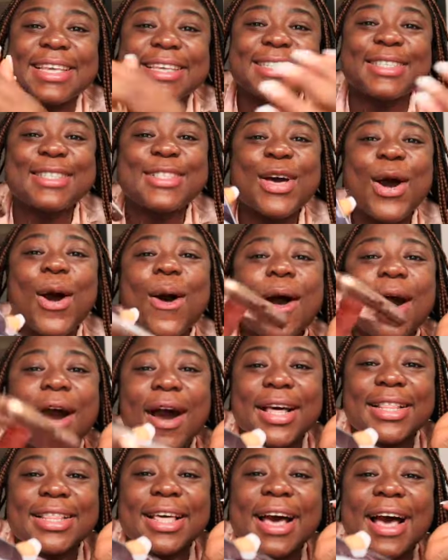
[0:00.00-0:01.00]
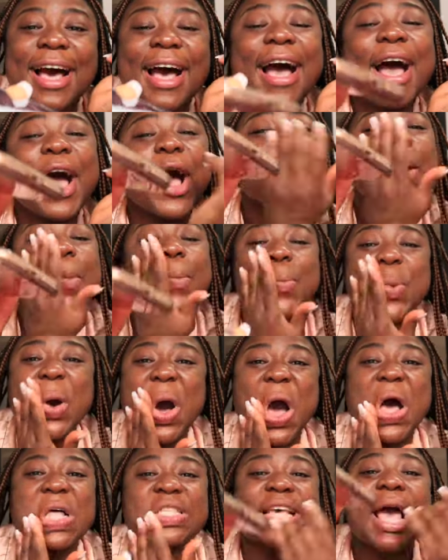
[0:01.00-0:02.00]
is no other
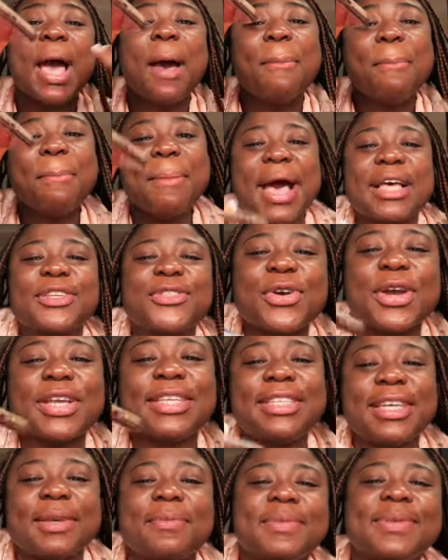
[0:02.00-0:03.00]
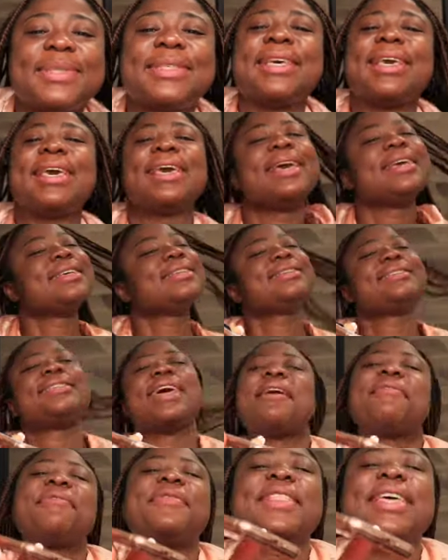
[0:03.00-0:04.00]
but Metro Gypsy.
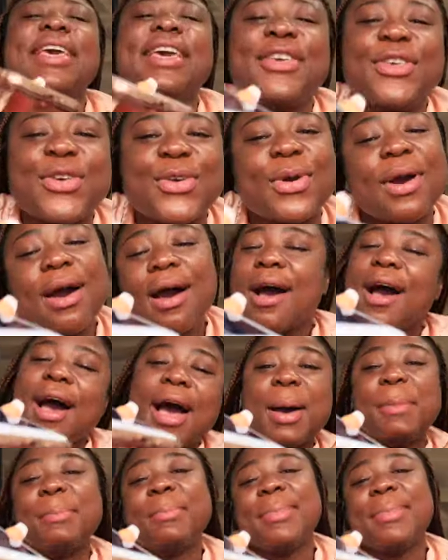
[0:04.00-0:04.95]
Stephanie, you are